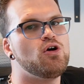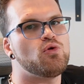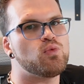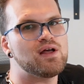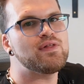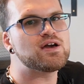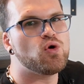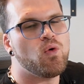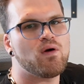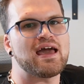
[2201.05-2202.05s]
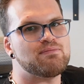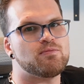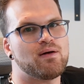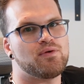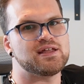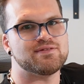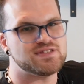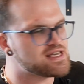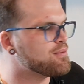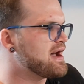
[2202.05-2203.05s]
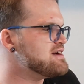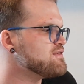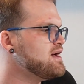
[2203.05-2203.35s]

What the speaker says: Really cool capability of Z-Wave.